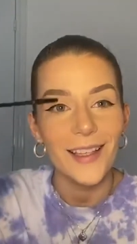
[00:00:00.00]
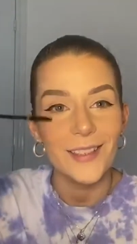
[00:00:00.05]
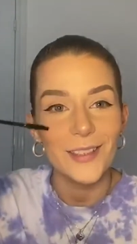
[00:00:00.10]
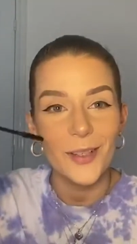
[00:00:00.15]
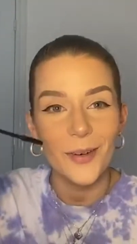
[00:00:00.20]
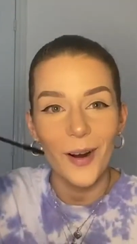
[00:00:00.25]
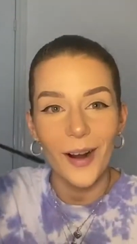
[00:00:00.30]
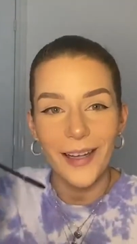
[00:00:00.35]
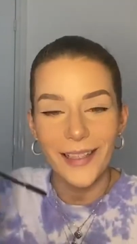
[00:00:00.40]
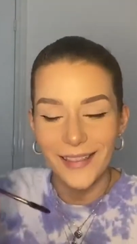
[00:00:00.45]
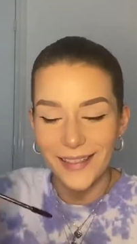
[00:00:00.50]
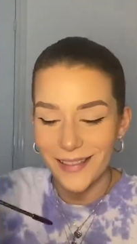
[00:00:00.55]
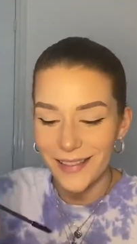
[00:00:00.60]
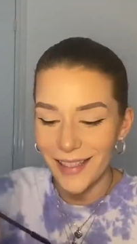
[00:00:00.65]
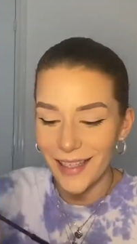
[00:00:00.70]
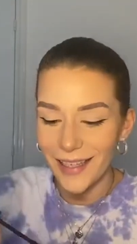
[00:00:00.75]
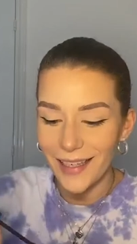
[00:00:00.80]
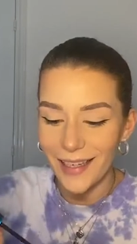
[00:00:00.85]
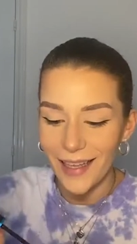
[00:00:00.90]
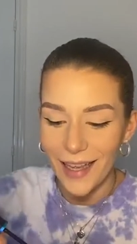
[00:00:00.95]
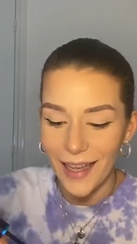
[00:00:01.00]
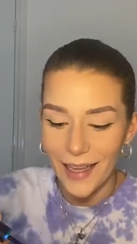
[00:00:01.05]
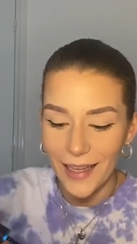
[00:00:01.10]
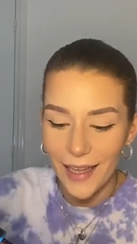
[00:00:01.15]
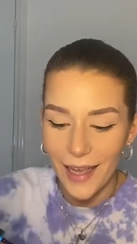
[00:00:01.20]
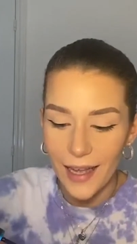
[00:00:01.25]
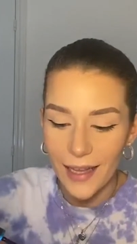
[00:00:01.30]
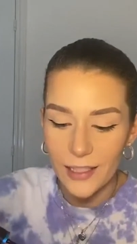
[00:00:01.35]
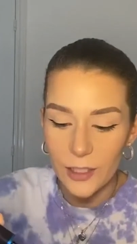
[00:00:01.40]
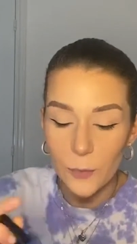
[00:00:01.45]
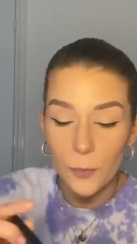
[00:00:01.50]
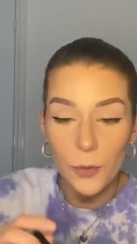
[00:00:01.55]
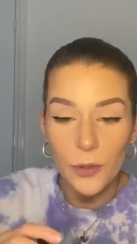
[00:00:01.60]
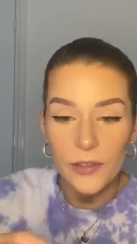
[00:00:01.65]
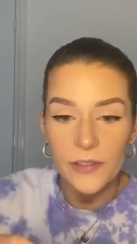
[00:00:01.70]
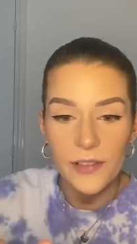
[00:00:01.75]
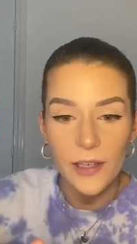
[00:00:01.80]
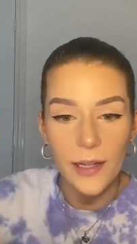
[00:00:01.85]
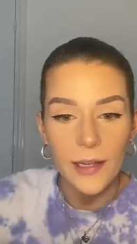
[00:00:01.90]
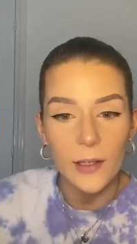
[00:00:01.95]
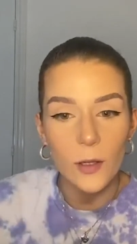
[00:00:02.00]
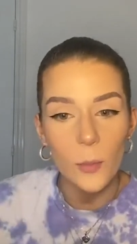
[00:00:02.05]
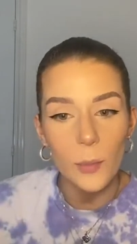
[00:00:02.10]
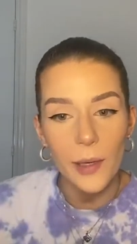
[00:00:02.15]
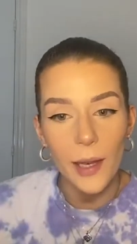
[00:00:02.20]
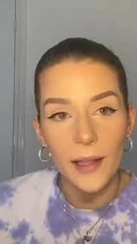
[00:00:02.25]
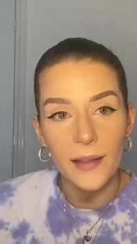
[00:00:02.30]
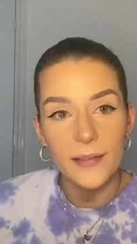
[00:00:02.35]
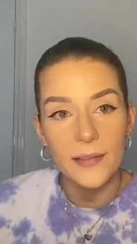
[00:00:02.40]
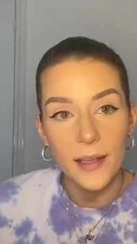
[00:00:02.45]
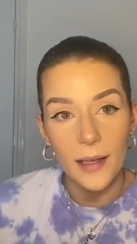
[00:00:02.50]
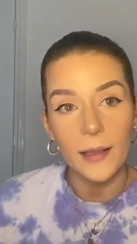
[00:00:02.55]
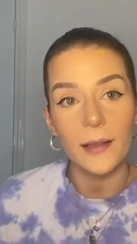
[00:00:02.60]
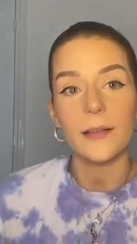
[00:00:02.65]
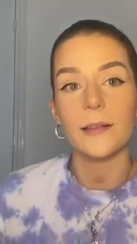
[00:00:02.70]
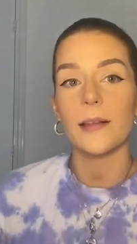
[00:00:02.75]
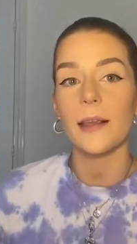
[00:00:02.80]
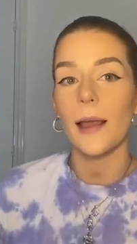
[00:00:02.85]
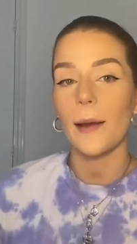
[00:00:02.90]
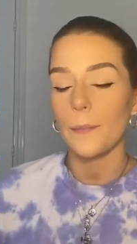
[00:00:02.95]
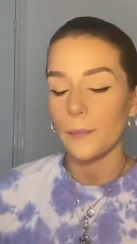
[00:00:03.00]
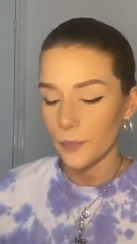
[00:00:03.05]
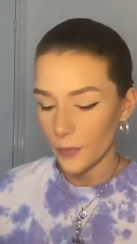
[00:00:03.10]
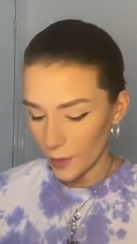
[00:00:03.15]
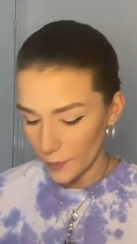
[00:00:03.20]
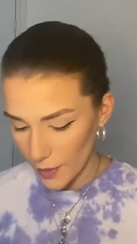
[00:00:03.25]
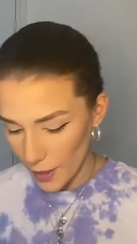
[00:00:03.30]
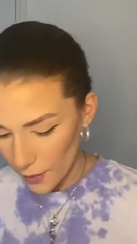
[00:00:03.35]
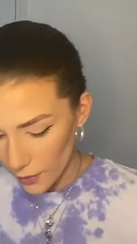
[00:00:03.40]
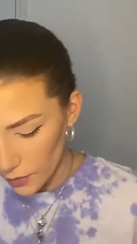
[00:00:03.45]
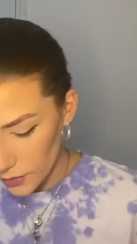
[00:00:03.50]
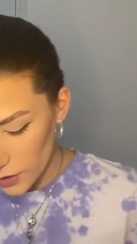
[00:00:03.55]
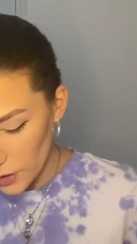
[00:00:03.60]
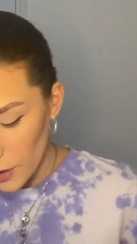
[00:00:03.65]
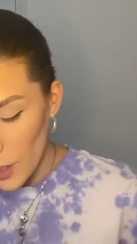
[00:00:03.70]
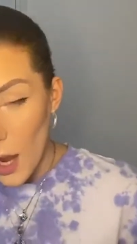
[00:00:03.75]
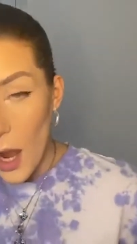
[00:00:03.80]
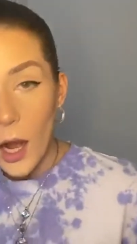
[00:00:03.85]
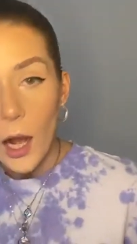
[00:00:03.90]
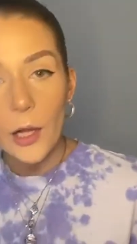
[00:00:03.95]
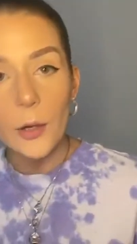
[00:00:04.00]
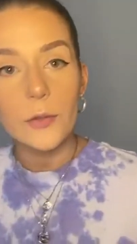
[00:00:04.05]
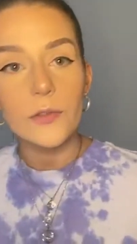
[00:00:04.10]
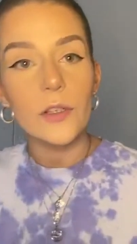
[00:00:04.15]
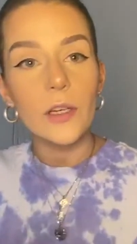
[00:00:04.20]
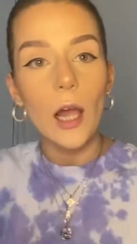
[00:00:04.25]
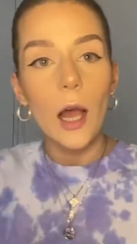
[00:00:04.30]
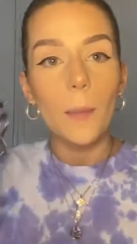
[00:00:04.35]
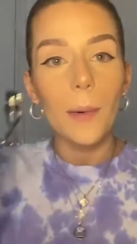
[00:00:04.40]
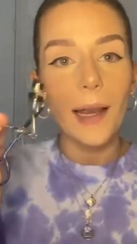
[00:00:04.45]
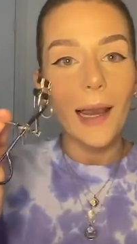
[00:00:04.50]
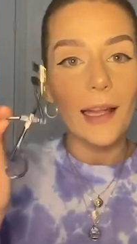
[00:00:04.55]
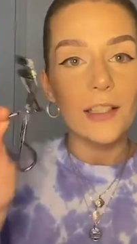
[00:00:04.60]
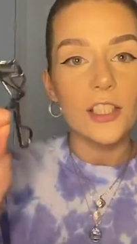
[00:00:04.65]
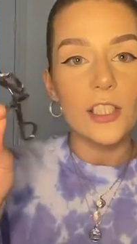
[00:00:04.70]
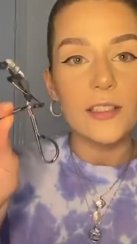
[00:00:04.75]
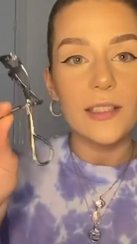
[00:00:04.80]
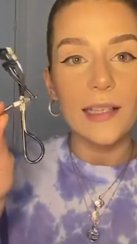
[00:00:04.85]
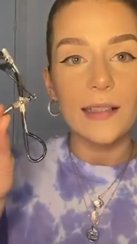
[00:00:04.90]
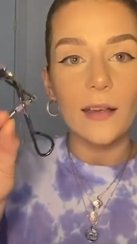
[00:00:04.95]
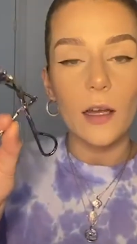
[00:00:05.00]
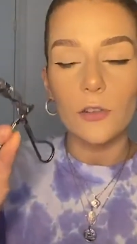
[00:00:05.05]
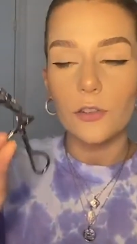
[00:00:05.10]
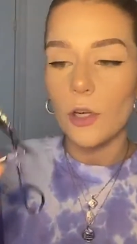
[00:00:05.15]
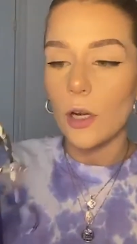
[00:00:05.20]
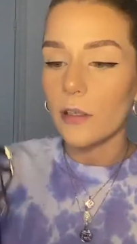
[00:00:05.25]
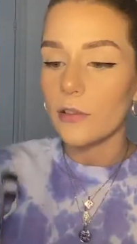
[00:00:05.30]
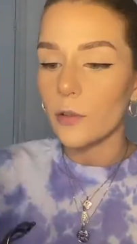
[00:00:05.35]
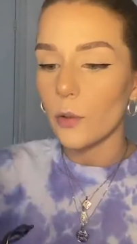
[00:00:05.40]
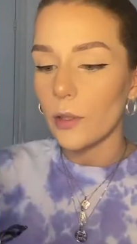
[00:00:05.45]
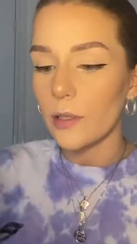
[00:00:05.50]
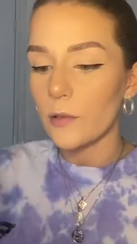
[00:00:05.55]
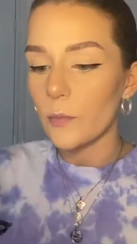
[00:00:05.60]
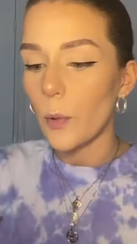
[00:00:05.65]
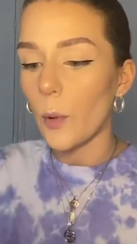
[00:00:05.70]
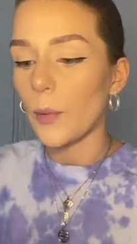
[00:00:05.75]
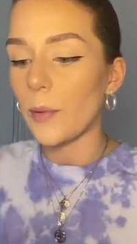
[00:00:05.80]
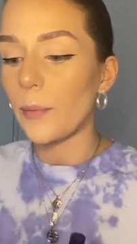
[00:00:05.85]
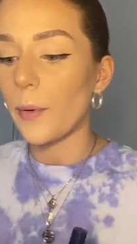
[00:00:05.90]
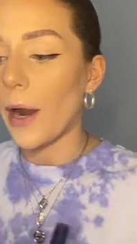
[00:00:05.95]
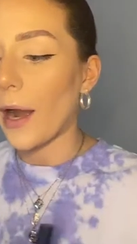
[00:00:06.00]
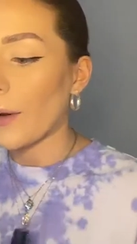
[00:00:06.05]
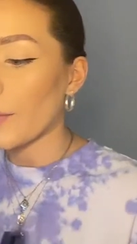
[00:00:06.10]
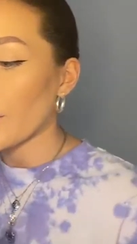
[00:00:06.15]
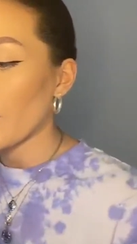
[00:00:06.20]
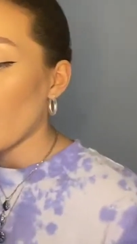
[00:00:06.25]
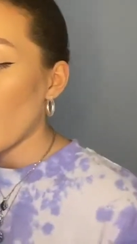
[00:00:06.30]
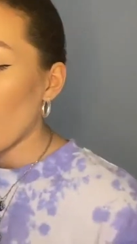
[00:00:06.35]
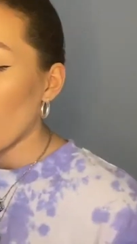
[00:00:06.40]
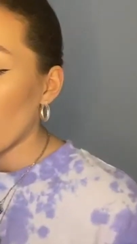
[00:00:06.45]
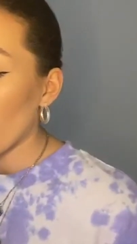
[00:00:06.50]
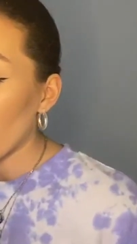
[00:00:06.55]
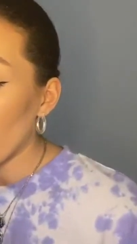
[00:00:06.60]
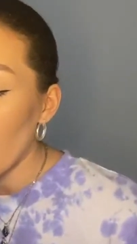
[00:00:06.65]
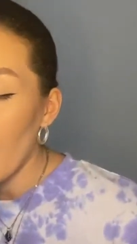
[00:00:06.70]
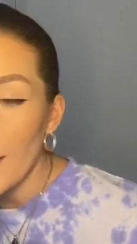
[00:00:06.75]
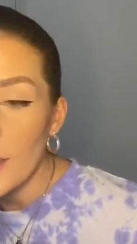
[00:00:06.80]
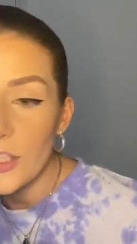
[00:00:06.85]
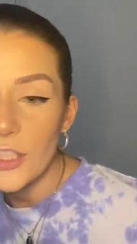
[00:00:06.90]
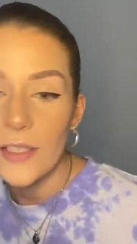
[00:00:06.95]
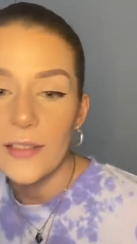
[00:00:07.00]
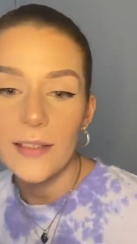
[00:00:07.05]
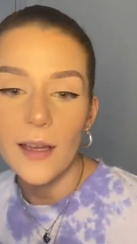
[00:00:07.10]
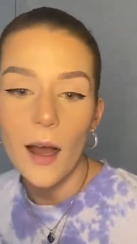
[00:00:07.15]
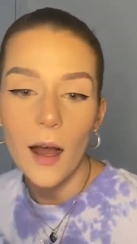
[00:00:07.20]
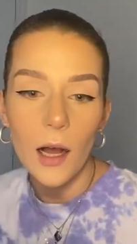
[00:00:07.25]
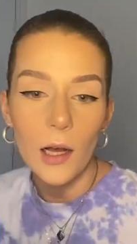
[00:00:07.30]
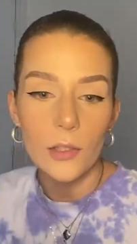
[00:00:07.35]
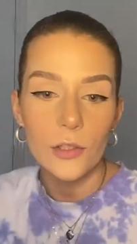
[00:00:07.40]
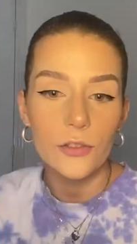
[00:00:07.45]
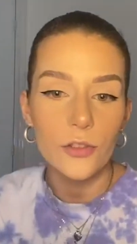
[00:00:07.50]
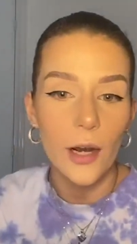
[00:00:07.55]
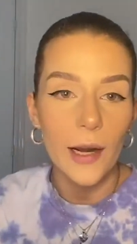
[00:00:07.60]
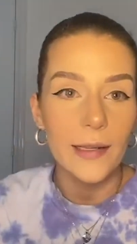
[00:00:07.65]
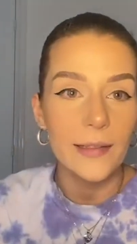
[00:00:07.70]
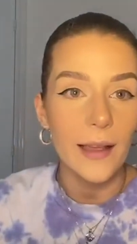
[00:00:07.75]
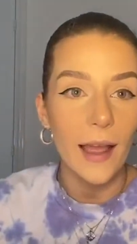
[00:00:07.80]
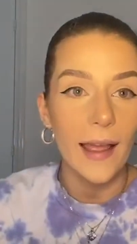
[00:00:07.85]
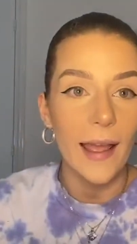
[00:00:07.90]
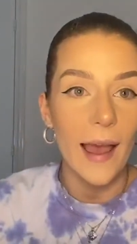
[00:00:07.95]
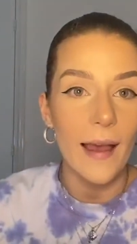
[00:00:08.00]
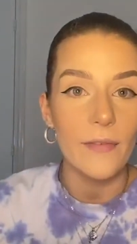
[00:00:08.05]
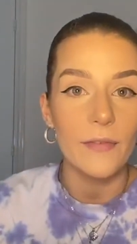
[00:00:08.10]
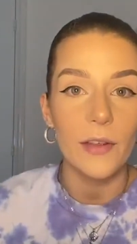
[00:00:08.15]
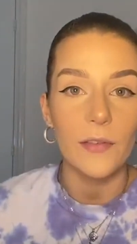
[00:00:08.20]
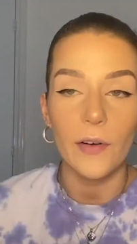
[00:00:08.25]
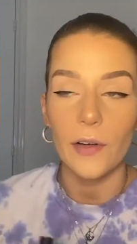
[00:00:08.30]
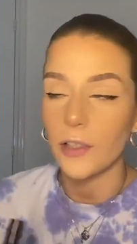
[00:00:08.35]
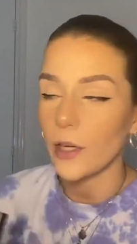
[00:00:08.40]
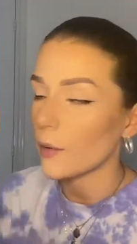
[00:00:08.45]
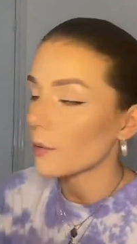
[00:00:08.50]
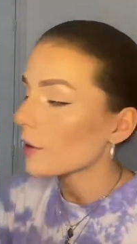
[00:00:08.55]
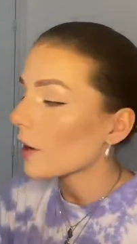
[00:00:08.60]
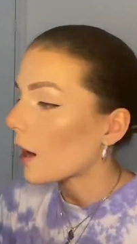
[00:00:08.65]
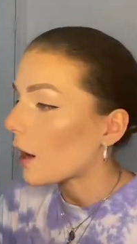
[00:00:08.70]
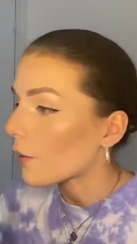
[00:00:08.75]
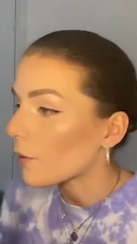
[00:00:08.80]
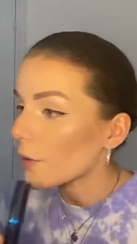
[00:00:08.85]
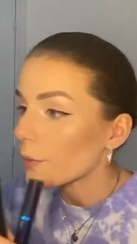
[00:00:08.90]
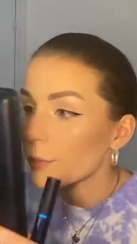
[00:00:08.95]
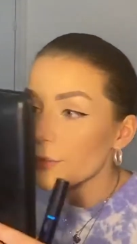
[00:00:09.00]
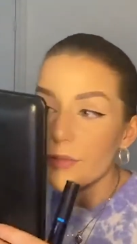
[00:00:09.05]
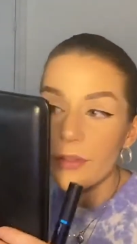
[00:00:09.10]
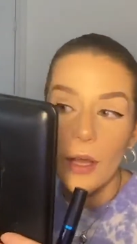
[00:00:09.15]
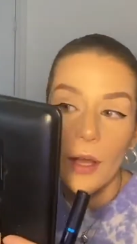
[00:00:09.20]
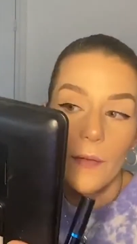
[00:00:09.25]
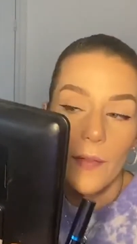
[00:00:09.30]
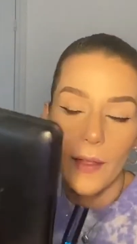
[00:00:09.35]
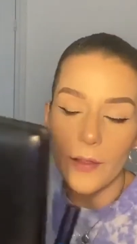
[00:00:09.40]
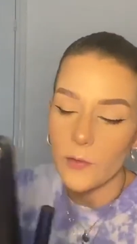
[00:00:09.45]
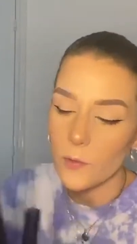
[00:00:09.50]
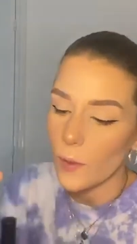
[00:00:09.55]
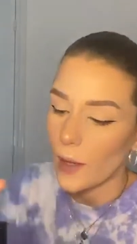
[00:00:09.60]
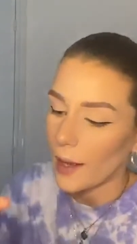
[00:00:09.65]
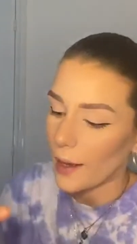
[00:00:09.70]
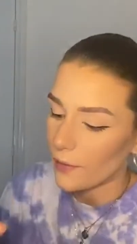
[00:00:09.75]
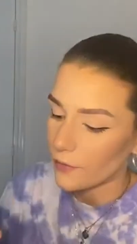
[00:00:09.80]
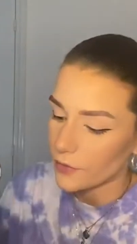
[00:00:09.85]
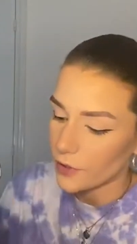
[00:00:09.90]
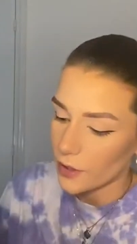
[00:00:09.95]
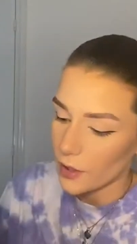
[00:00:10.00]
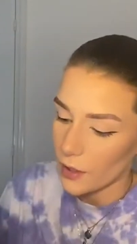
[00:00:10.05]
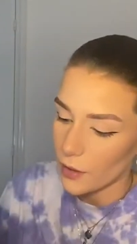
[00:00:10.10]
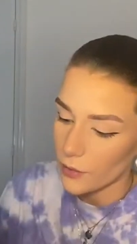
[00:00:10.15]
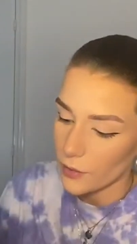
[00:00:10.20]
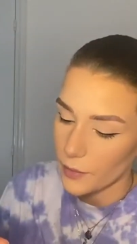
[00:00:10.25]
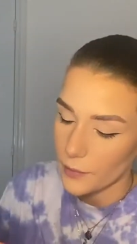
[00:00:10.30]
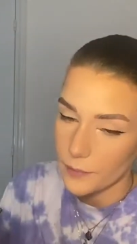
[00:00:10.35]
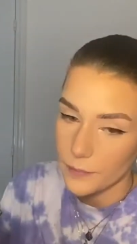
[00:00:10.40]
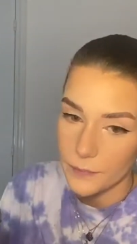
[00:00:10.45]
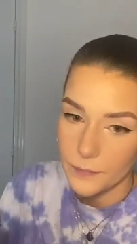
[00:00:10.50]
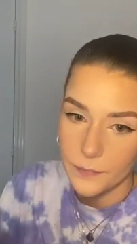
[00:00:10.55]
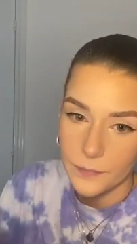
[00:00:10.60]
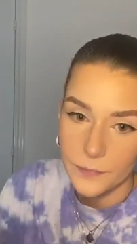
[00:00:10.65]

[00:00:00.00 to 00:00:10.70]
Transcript: It's quite skinny and bristly, not plastic. So yeah, I'm now going to do... I also curl my lashes. These aren't drugstore, these are Bobbi Brown. But my lashes are straight AF if I don't curl them. So that's why I have to curl them.